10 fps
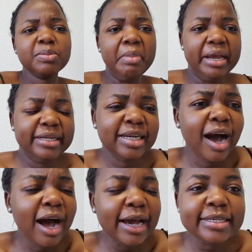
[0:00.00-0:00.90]
my
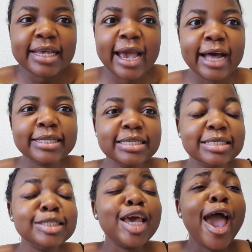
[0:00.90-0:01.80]
thighs. I had
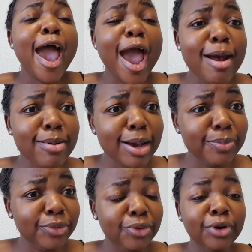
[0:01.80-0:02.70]
this
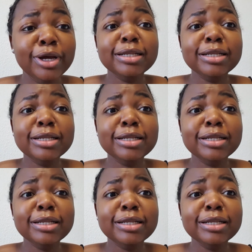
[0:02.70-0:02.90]
terrible